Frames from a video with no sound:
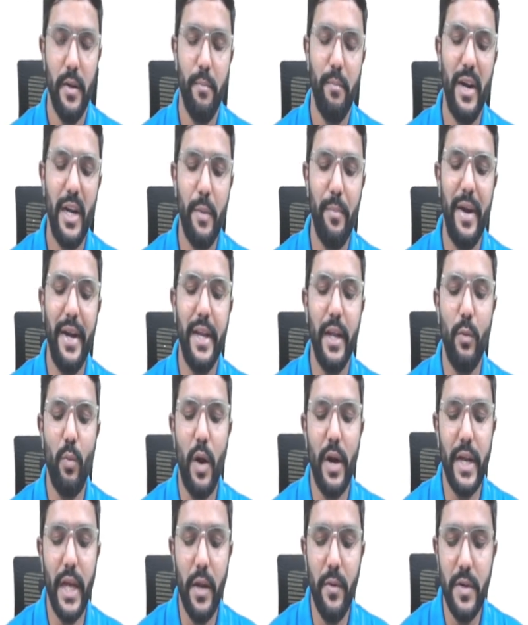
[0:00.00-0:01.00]
But better
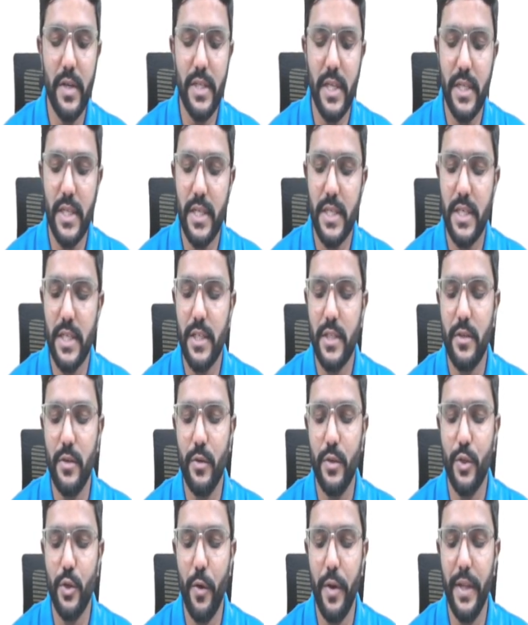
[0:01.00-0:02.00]
what I would suggest is
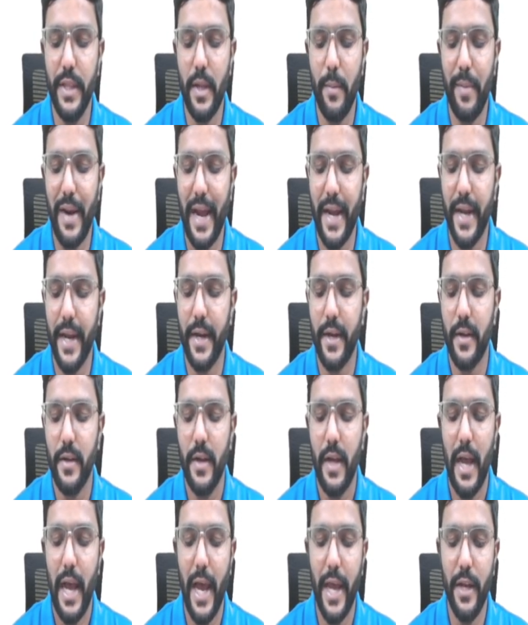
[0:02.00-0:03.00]
you show in the bracket.
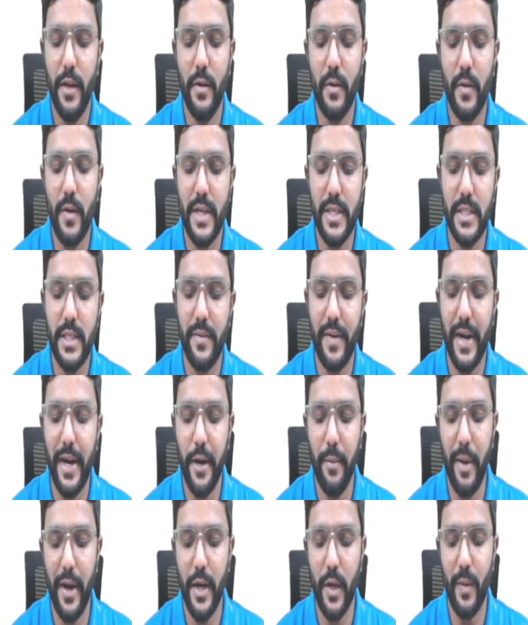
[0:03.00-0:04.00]
Annual cost
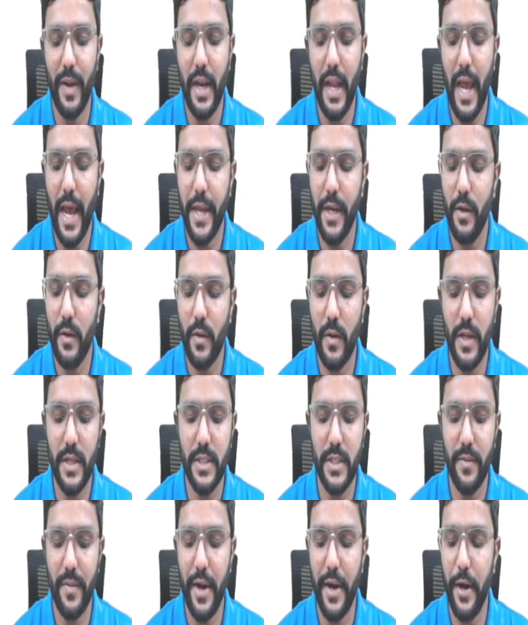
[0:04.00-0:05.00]
divided by 12. Annual
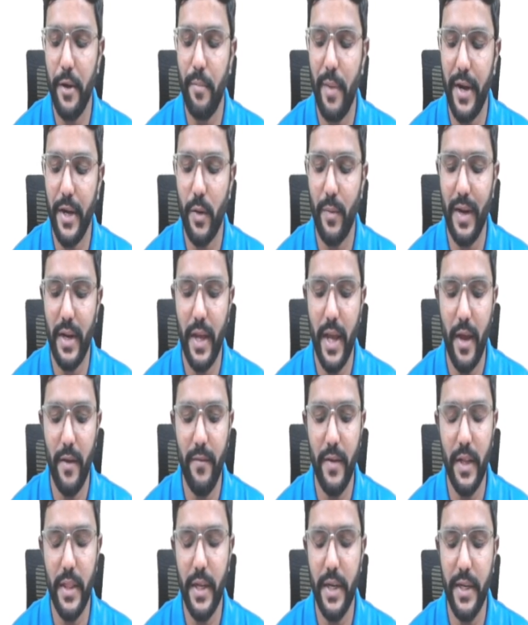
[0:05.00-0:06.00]
cost divided by 12.
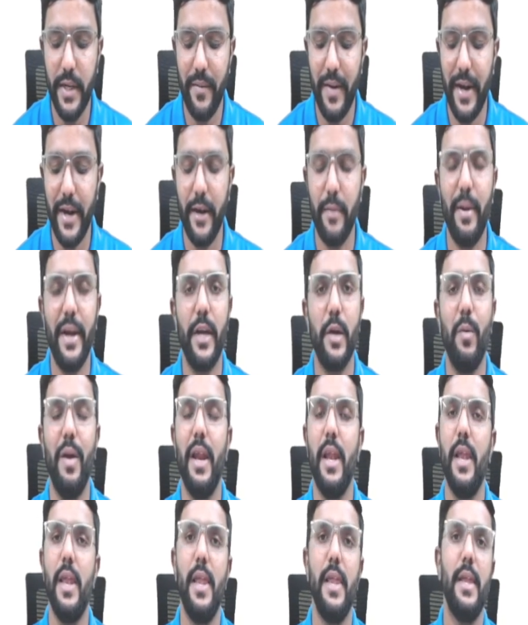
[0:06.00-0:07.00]
Everything divided by 12.
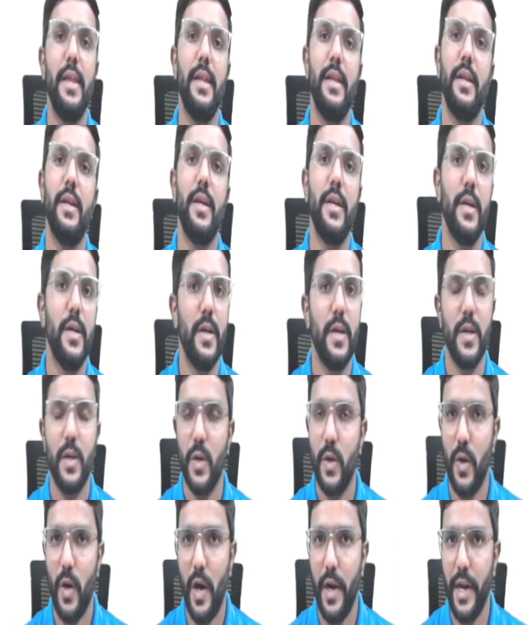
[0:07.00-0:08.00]

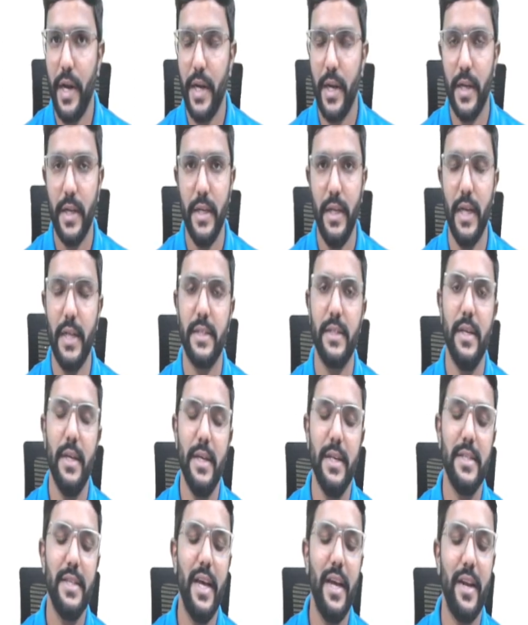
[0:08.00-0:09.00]
Got it? Yes.
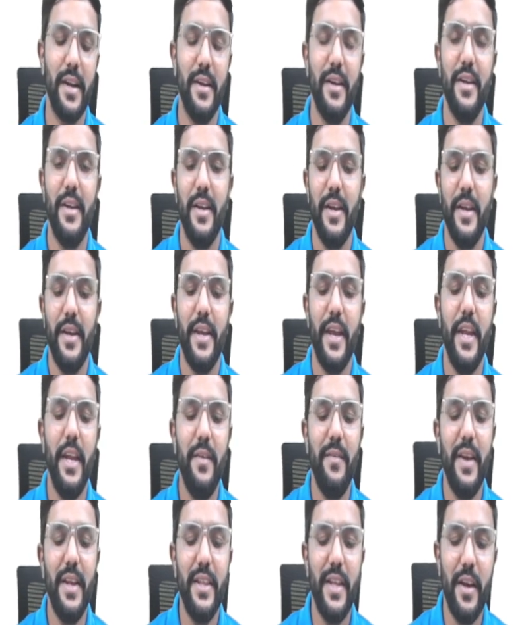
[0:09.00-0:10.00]
Sir,
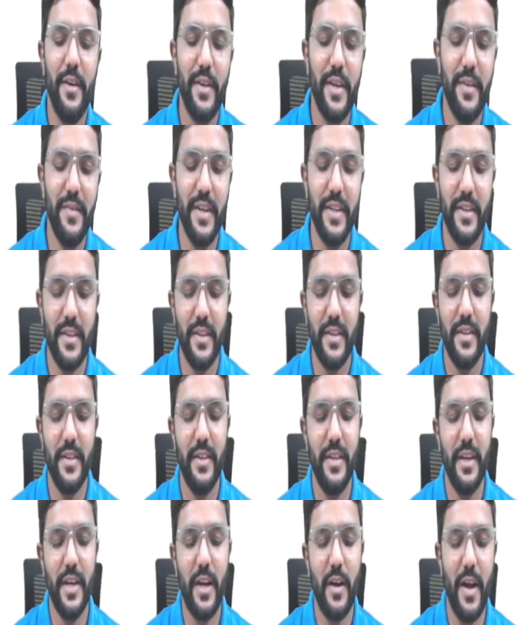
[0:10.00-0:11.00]
anyway, they have given
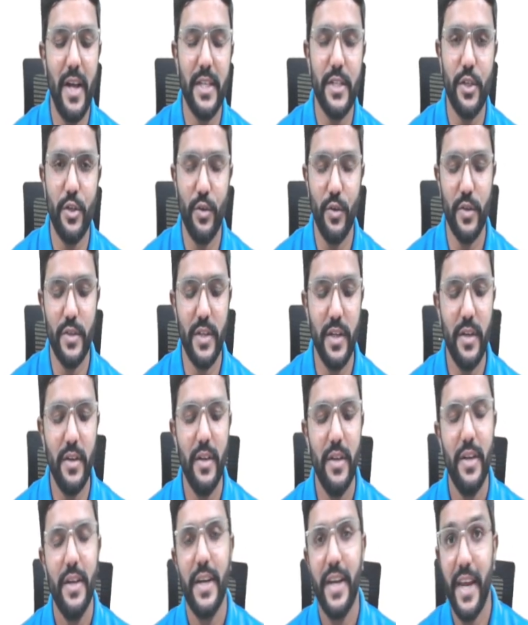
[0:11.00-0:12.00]
the cost, no, sir.
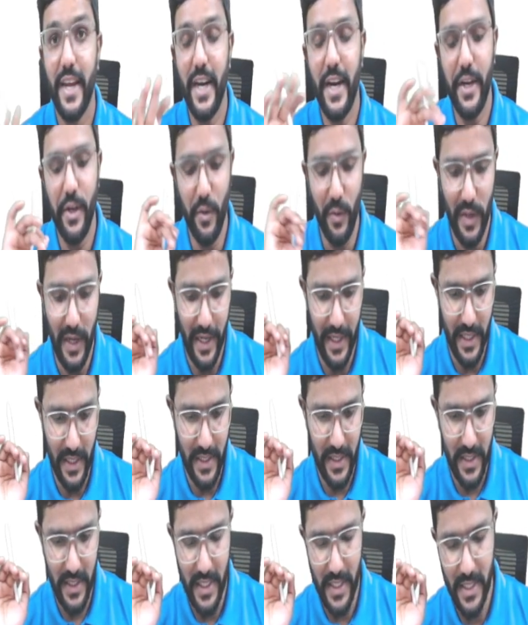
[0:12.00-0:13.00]
Can I do like
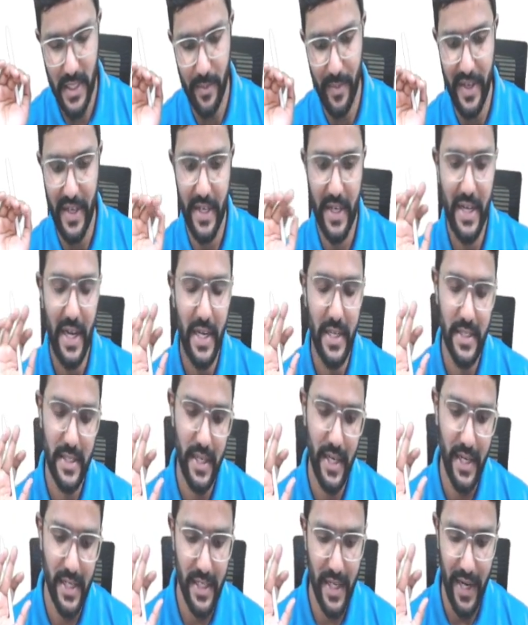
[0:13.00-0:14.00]
this? Just a minute, guys.
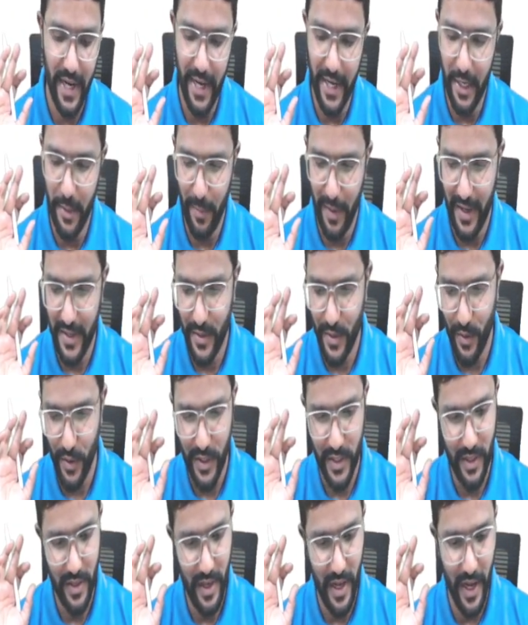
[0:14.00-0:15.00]
It is a 8 marks
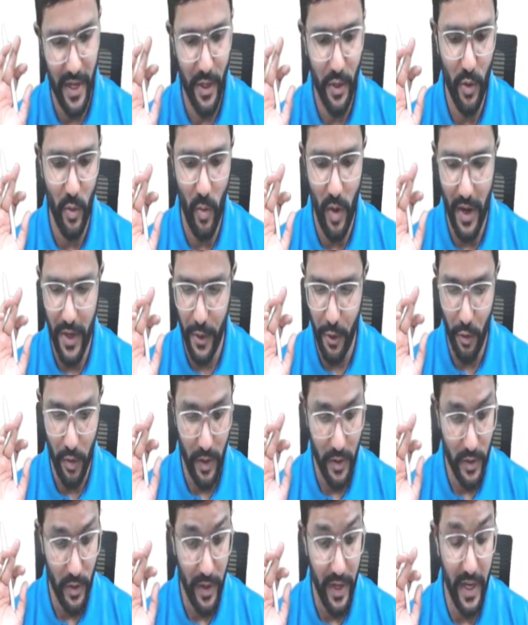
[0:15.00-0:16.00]
question. I know what you,
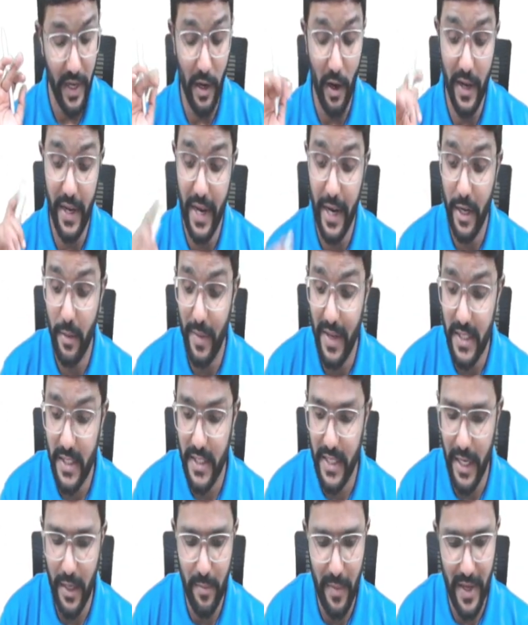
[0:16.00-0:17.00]
sorry, not 8 marks,
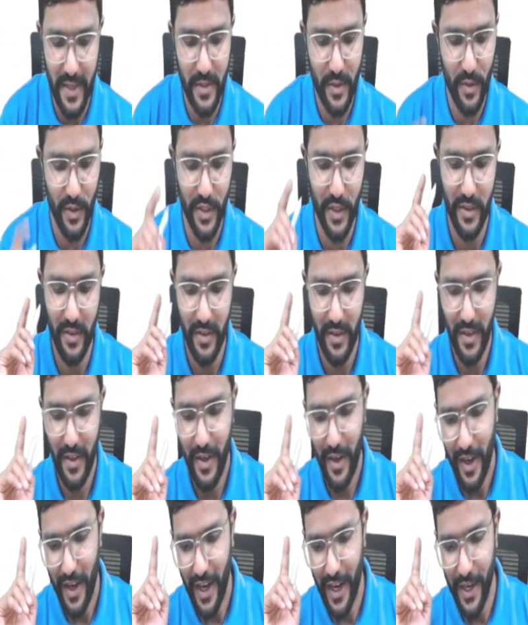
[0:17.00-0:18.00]
10 marks question.
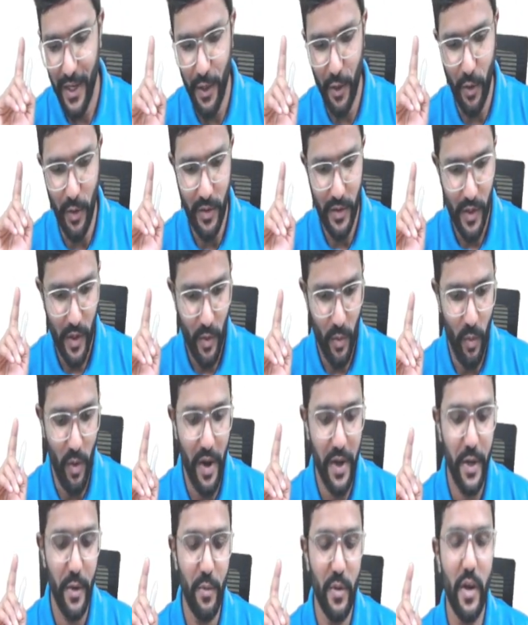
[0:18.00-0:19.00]
I know
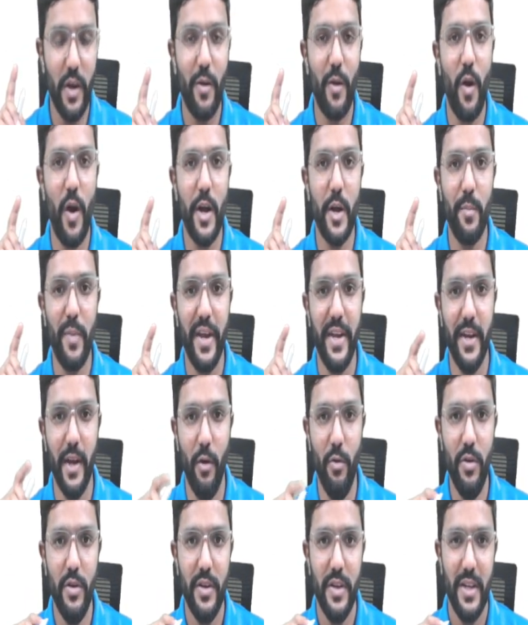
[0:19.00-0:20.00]
what you would have got by
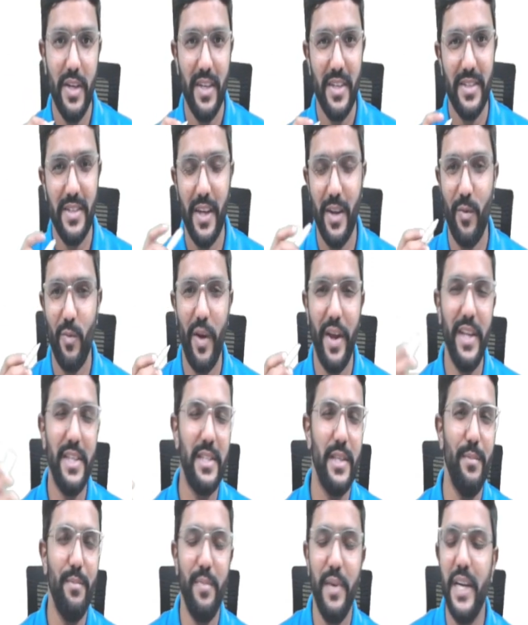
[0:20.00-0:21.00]
now. Sir, why
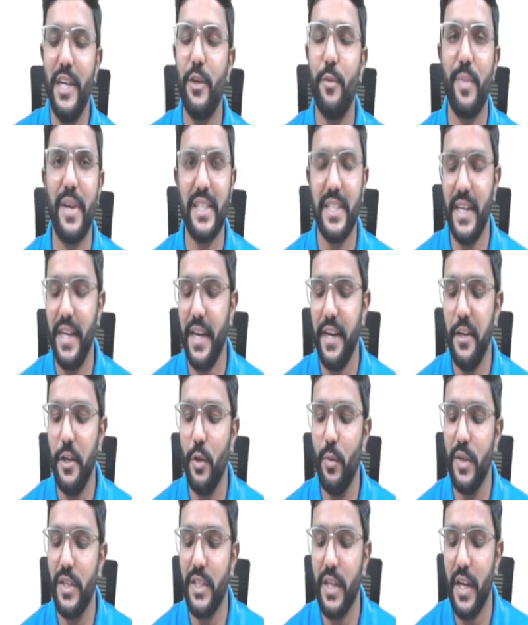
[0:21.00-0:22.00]
simply to present
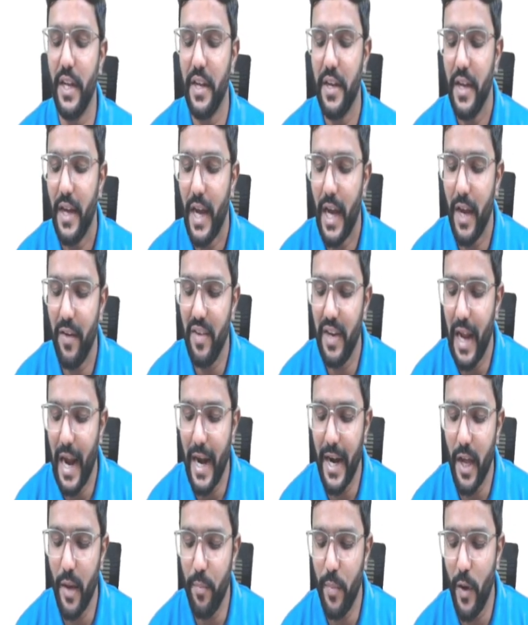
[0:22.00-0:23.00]
individually? I will
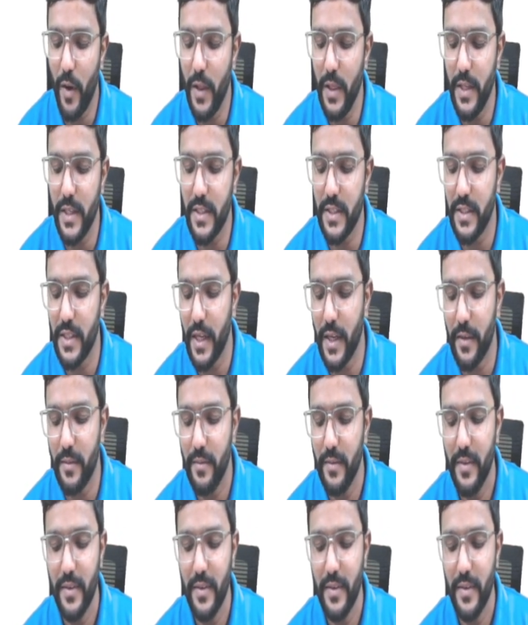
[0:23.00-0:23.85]
add up all this, sir.